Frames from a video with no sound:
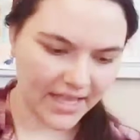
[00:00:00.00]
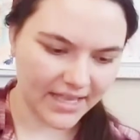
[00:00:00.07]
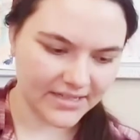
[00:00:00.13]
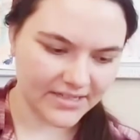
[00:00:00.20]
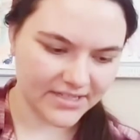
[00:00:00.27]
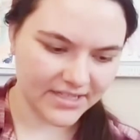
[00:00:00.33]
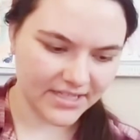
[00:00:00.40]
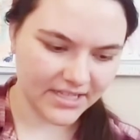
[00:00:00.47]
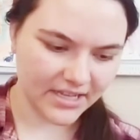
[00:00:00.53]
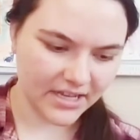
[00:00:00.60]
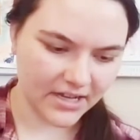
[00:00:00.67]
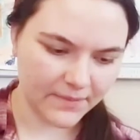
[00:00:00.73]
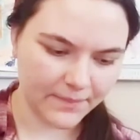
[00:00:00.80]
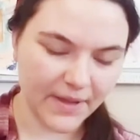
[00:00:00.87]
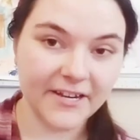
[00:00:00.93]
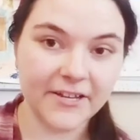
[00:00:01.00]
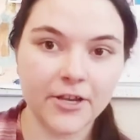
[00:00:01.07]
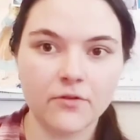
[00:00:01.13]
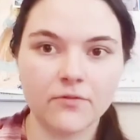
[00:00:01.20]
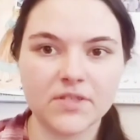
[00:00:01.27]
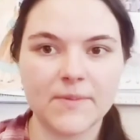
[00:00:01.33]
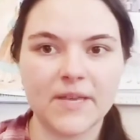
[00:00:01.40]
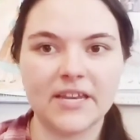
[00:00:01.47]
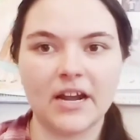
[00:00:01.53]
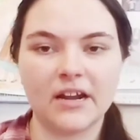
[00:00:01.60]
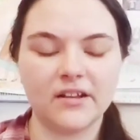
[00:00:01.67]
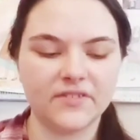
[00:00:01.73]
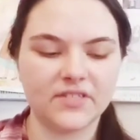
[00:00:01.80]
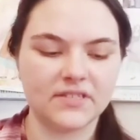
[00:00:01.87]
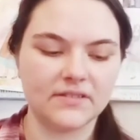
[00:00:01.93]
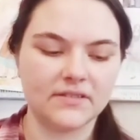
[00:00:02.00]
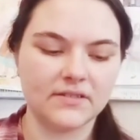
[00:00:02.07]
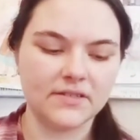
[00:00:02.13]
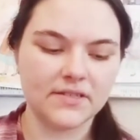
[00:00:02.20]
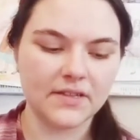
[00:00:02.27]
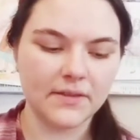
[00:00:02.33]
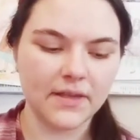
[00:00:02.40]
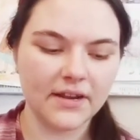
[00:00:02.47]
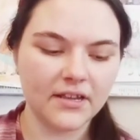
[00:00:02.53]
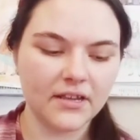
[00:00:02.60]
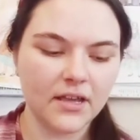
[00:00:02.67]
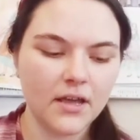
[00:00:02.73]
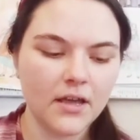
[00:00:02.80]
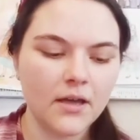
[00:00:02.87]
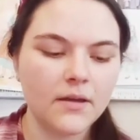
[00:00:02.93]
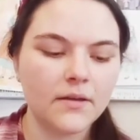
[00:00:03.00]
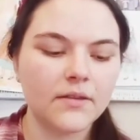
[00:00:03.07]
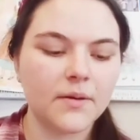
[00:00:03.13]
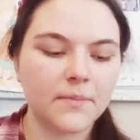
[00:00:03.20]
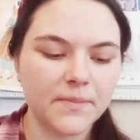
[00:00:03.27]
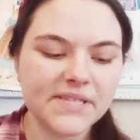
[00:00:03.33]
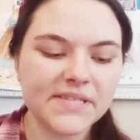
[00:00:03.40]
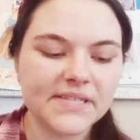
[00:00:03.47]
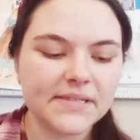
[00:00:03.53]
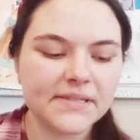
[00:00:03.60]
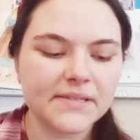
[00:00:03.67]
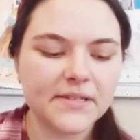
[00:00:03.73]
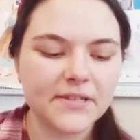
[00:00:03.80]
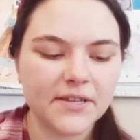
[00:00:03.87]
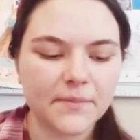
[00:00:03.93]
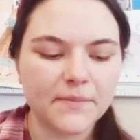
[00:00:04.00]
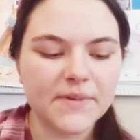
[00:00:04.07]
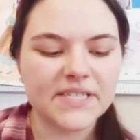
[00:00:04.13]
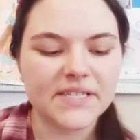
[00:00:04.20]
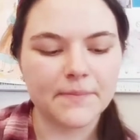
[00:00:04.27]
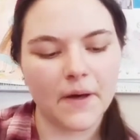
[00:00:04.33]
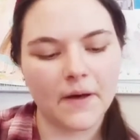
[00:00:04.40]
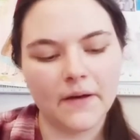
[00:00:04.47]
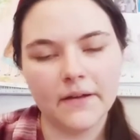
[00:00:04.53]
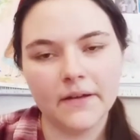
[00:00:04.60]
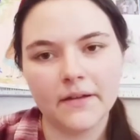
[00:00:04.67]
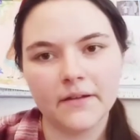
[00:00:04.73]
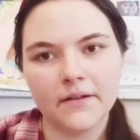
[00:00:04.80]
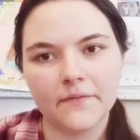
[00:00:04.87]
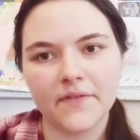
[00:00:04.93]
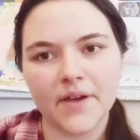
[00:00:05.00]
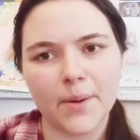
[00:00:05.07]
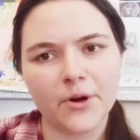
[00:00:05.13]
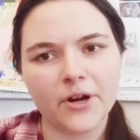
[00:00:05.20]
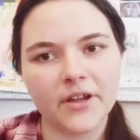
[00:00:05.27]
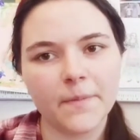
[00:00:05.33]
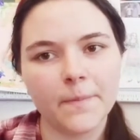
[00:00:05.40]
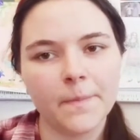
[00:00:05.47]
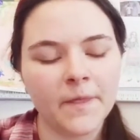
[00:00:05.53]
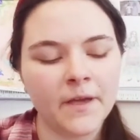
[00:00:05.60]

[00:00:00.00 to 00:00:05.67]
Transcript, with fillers: And the petticoat was made out of a synthetic Yamisima fabric,